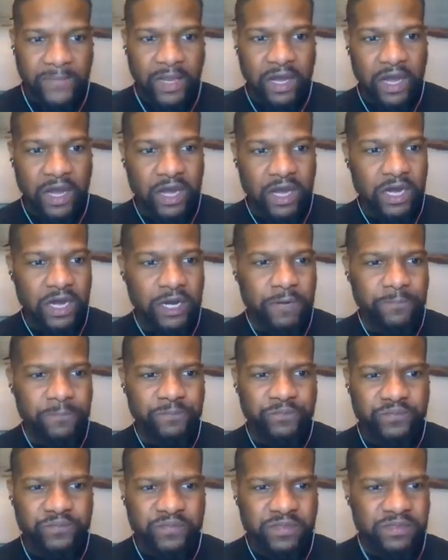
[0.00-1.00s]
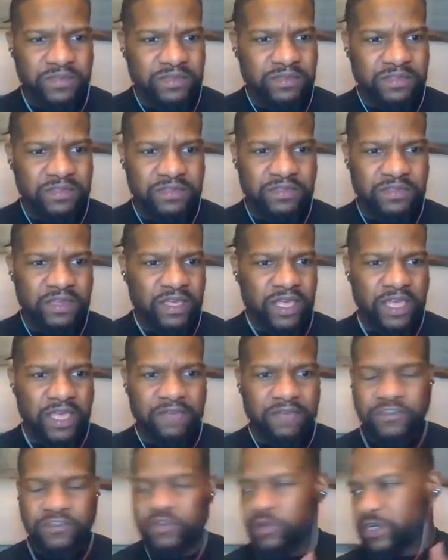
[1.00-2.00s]

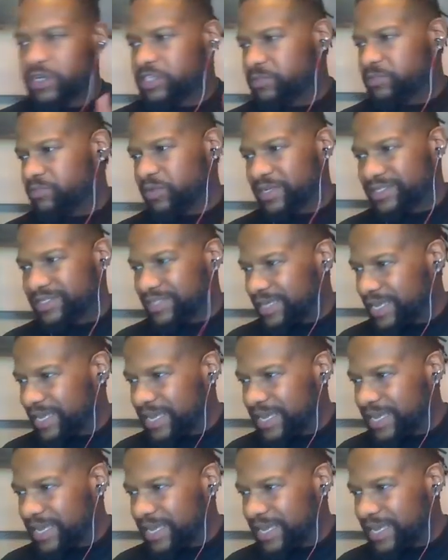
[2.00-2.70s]
If you express